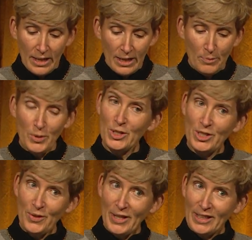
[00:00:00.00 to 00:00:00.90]
In
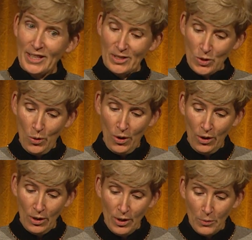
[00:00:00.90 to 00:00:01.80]
pursuing this
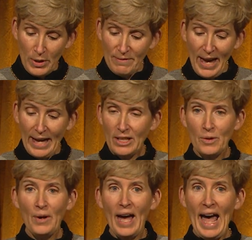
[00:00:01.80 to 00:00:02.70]
goal, we
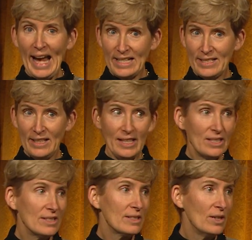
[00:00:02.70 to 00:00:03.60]
value
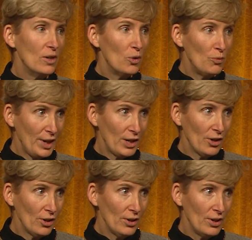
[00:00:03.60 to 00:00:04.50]
excellence,
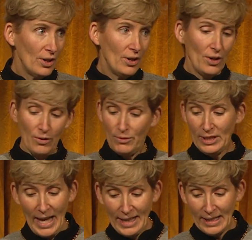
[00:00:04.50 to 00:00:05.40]
rigor,
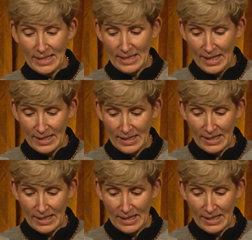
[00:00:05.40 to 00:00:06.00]
relentlessness,